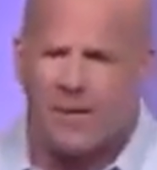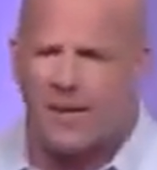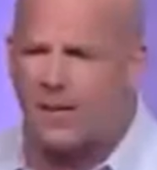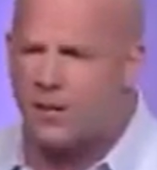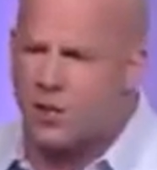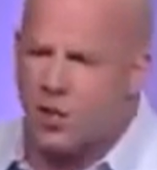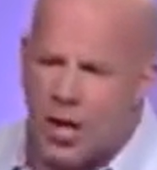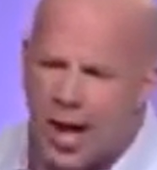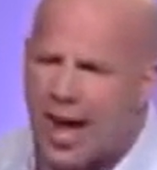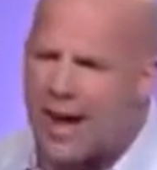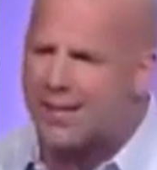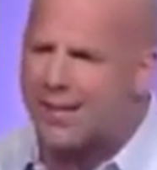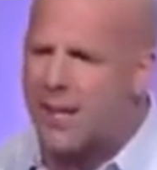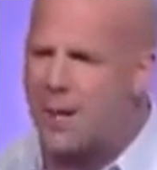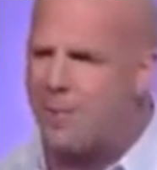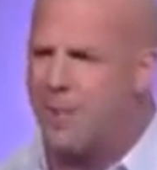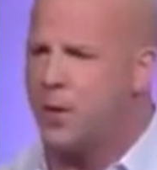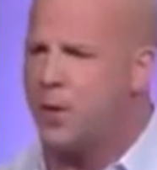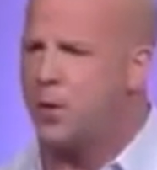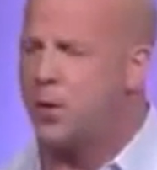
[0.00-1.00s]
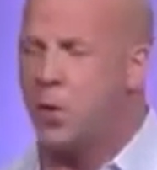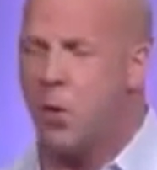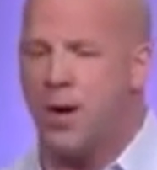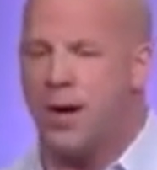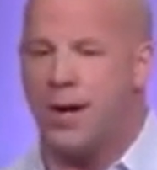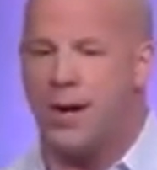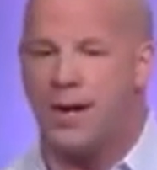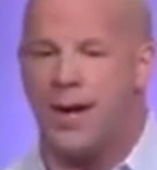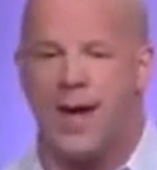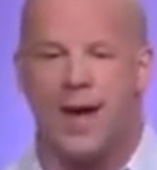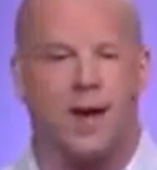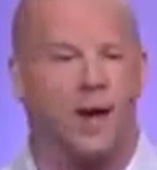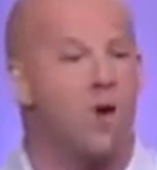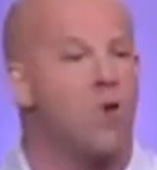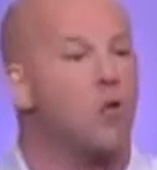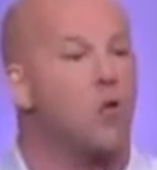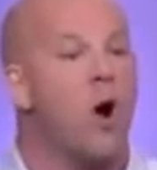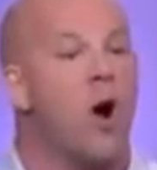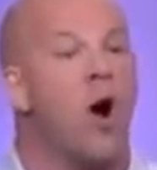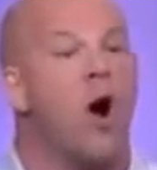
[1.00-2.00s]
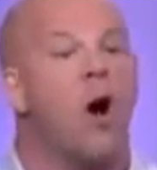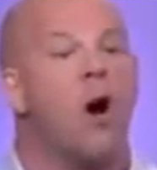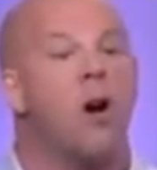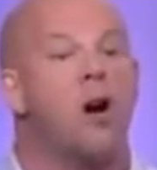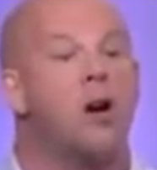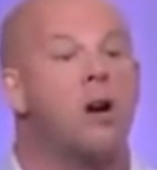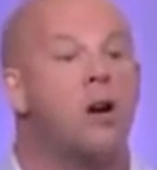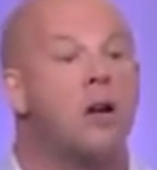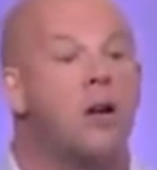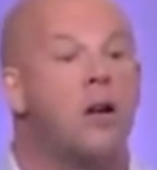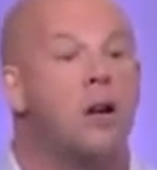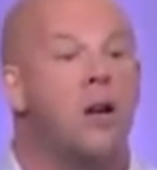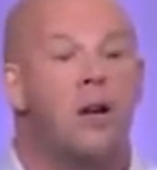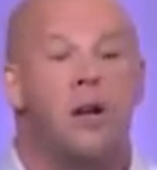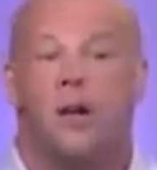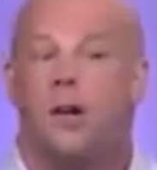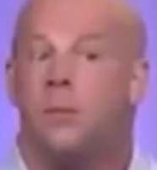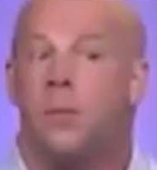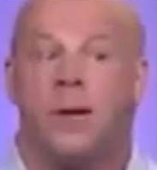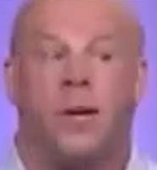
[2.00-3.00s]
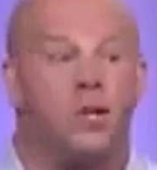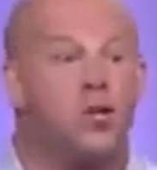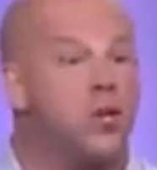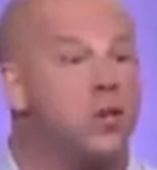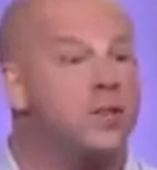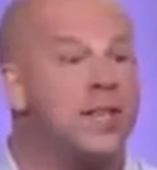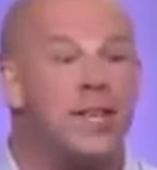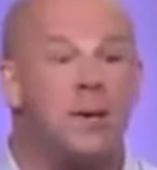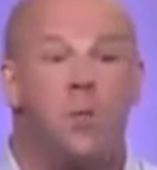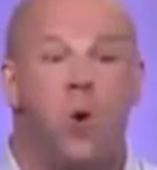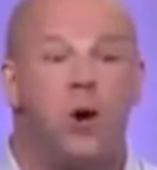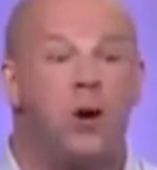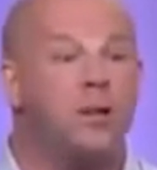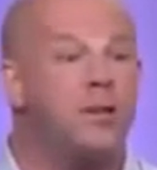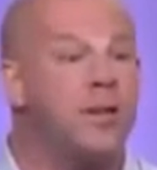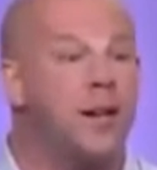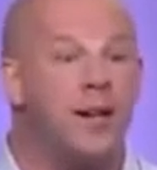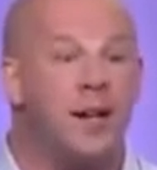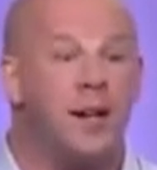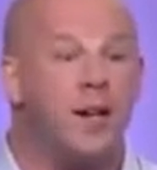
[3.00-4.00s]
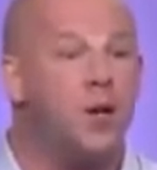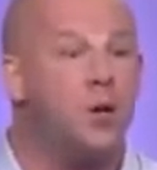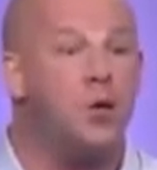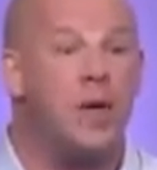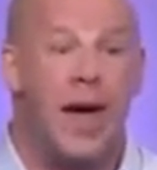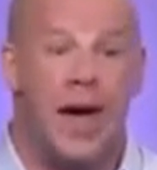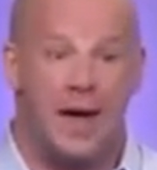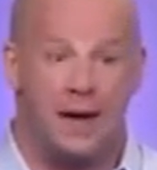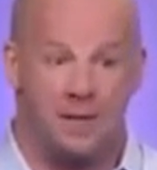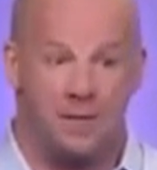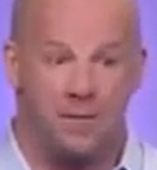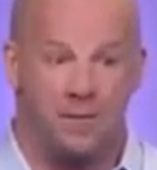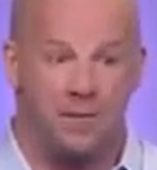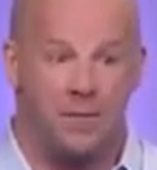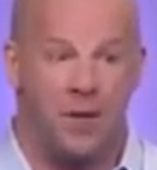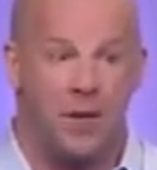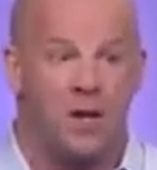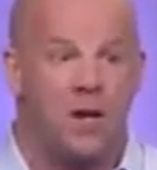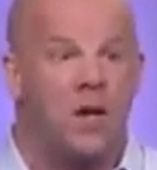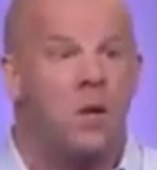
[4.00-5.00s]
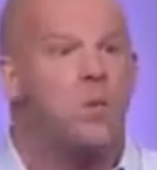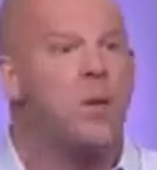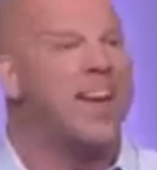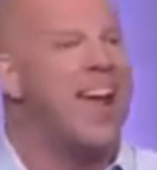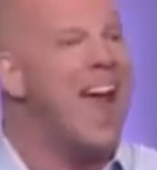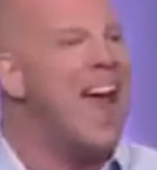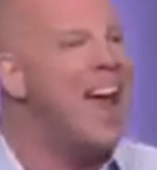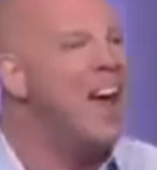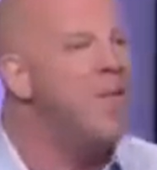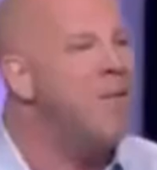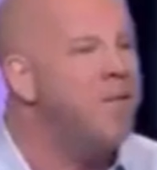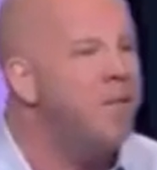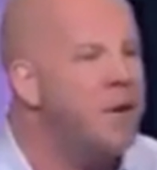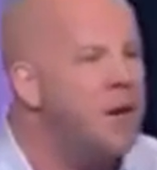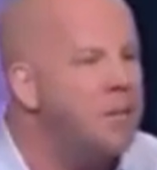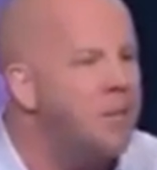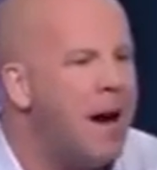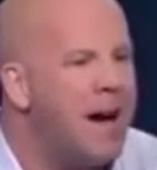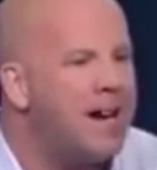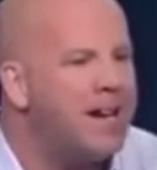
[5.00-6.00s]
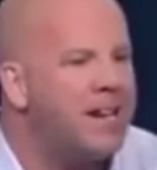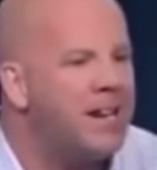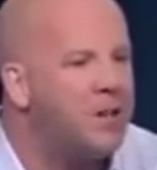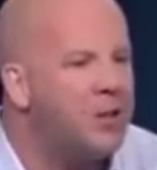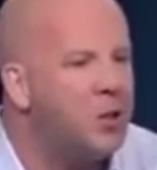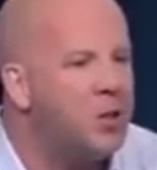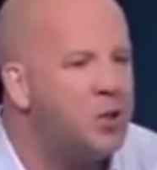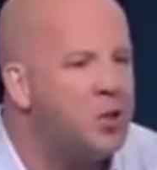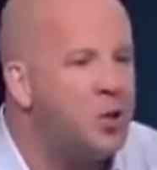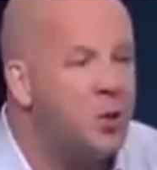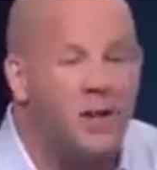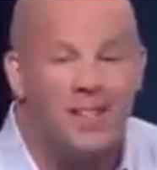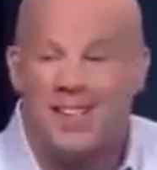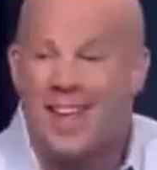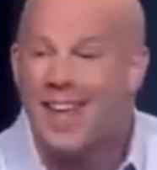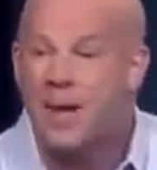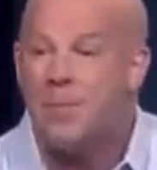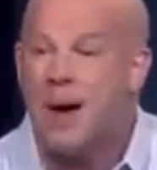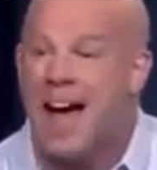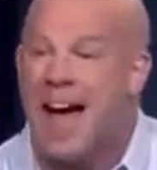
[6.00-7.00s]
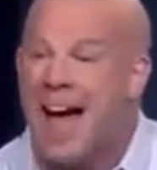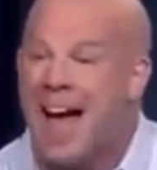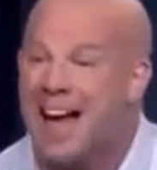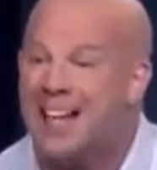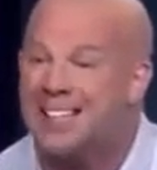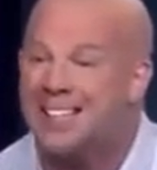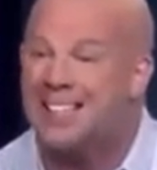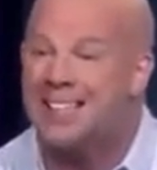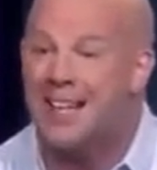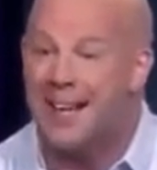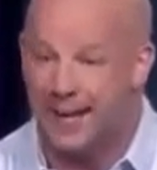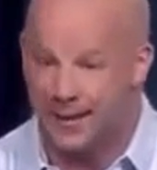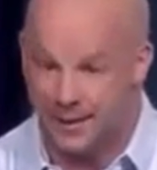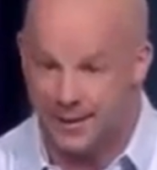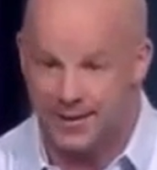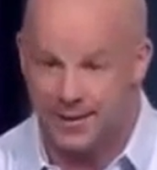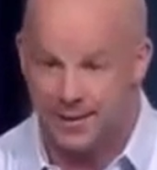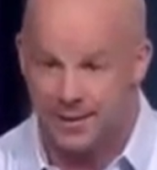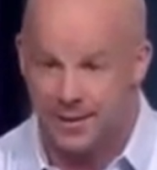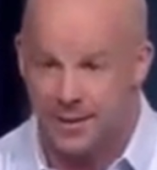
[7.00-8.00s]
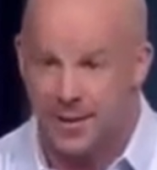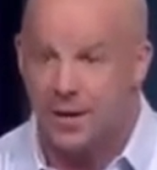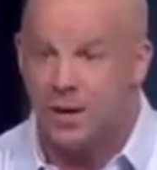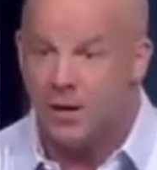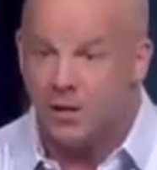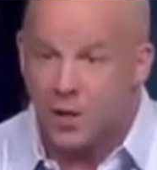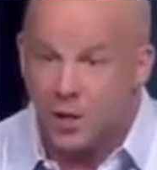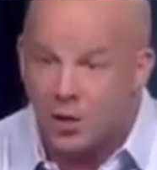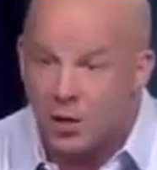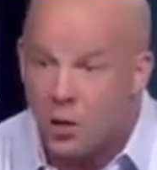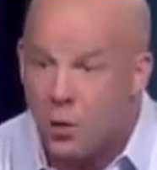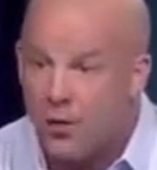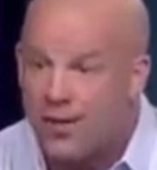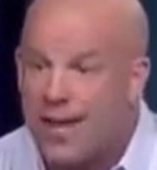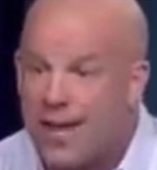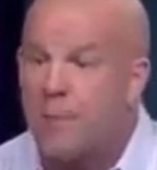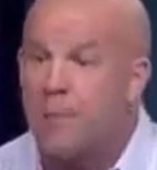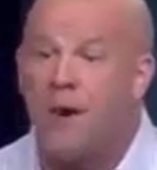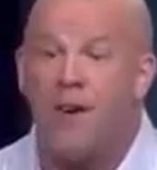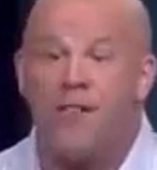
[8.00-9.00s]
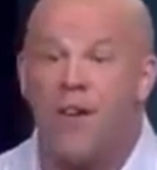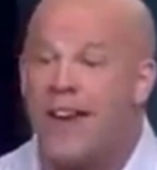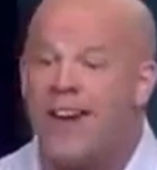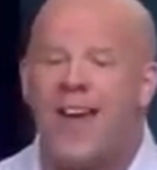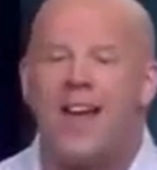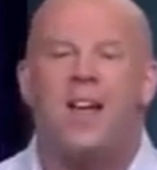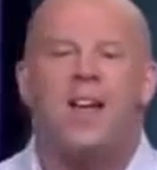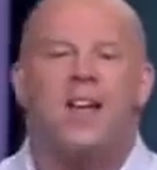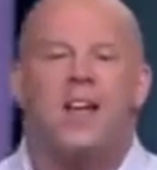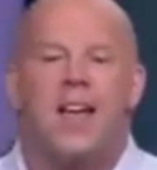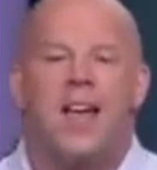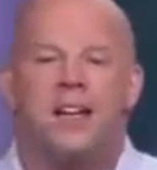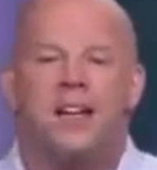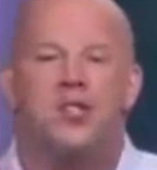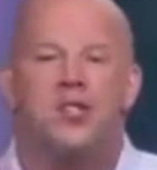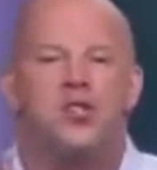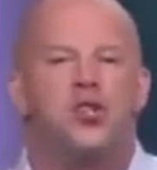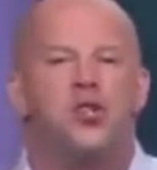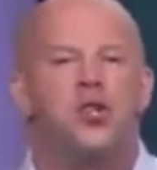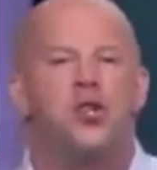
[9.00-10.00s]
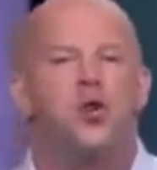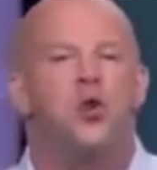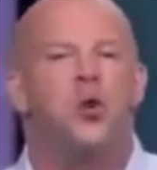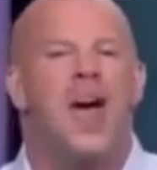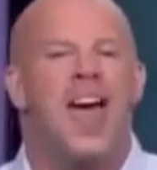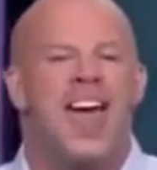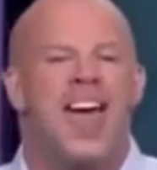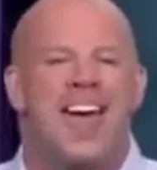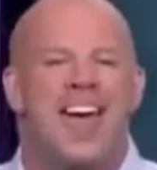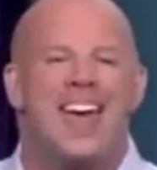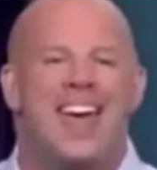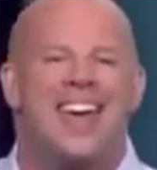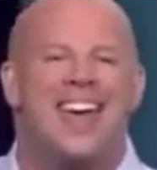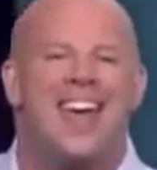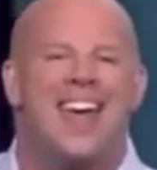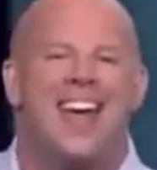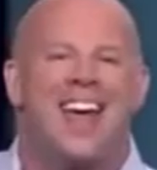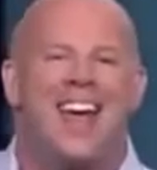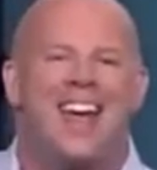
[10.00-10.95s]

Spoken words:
to get jacked up and do 20 a day. Wrong, because your team won't continue to do that. But everybody can do 2 a day by accident. So 2 a day, it's 2 a